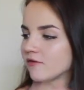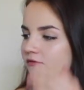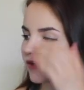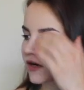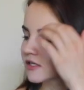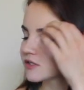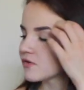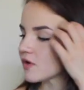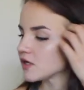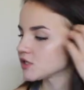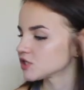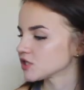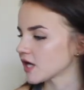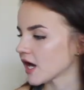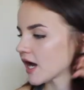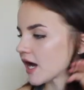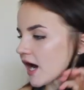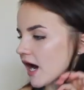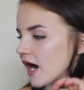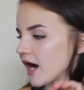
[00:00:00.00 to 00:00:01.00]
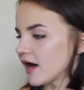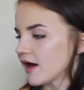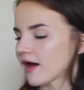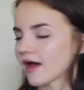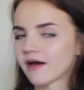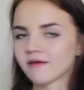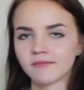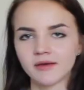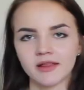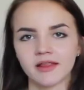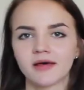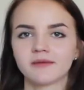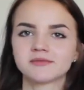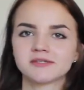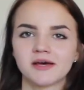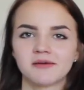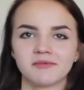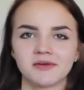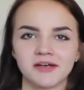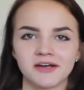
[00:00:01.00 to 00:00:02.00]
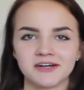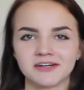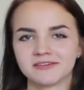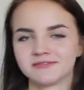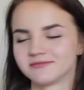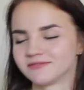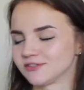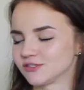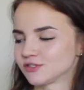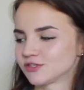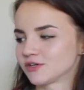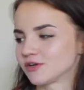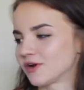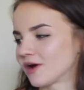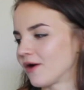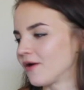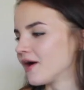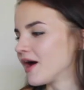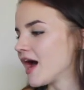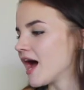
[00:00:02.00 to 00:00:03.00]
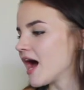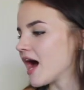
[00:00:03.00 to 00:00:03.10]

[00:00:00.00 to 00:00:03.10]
first question I got, I have my laptop here, just so you know,